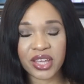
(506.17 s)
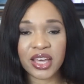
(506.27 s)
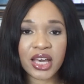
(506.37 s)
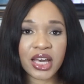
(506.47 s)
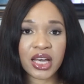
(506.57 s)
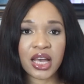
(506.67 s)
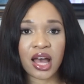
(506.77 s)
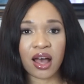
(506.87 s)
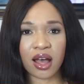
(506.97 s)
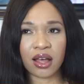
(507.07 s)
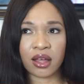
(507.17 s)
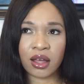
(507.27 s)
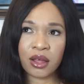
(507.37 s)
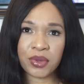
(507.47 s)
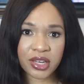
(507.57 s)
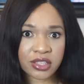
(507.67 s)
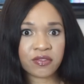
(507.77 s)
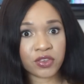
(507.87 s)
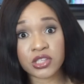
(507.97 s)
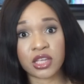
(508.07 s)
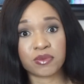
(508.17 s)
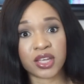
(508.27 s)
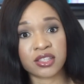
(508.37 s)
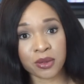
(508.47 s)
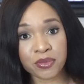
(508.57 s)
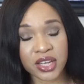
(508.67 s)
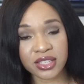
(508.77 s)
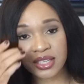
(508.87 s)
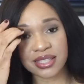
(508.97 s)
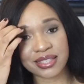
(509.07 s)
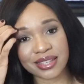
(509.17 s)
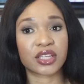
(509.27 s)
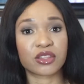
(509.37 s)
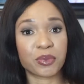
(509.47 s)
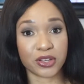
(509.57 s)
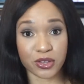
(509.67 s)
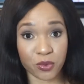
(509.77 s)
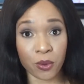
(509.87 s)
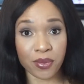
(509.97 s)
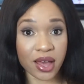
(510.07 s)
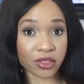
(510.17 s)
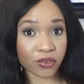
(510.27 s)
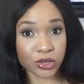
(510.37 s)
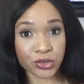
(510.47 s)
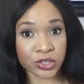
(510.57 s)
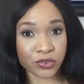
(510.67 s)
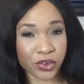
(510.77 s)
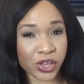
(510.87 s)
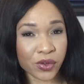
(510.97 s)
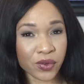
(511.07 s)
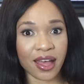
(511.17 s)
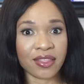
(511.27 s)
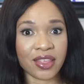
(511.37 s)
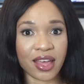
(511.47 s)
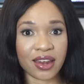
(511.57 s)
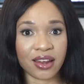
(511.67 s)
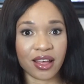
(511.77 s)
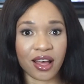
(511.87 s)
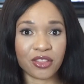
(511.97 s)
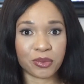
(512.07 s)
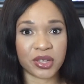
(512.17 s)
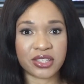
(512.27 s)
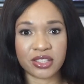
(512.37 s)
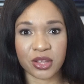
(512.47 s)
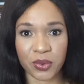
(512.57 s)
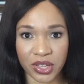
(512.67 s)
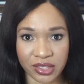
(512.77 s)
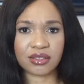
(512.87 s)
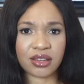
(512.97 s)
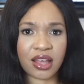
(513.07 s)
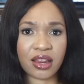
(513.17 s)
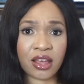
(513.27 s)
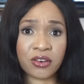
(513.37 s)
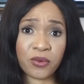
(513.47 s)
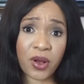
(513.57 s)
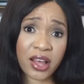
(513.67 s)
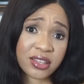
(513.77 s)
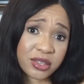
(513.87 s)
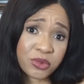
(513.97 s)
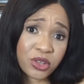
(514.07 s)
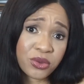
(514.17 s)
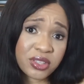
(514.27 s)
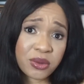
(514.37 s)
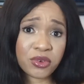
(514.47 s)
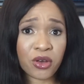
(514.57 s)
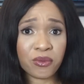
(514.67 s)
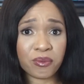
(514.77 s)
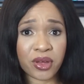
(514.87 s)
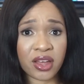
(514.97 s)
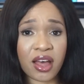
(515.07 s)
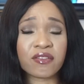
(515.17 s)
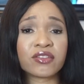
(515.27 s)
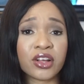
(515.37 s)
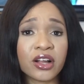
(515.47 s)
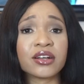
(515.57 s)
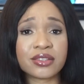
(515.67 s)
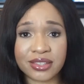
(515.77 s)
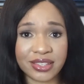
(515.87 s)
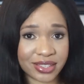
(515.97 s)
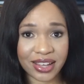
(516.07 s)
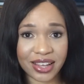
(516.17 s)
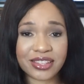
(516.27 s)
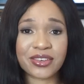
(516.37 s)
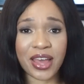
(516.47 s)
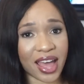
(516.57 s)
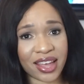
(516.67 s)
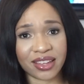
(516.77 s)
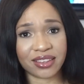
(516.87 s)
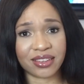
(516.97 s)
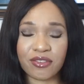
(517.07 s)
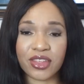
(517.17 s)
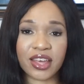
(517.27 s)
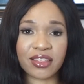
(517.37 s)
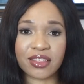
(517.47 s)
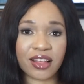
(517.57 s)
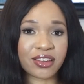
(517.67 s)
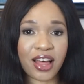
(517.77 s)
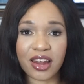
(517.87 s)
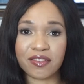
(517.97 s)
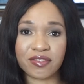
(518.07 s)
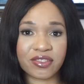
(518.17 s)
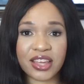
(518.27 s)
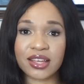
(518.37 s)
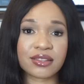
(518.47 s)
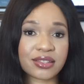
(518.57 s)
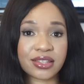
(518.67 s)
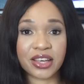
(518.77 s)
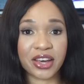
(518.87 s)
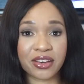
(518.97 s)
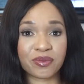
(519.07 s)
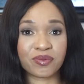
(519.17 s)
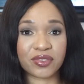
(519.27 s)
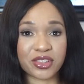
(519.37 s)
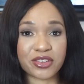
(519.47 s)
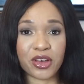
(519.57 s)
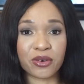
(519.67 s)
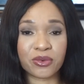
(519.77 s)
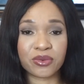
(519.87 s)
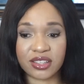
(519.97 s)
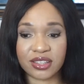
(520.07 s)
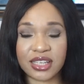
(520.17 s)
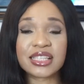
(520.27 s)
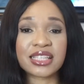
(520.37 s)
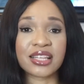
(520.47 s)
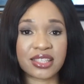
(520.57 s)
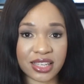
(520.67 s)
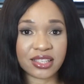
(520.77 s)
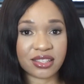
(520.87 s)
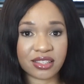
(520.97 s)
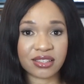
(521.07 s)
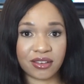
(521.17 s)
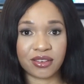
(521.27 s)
But here, it is confusing because some places the person won't bag the groceries for you, and then other places they will. I don't know why some do and some don't, but I've learned it's okay. I feel like a lot of things here, there's no consensus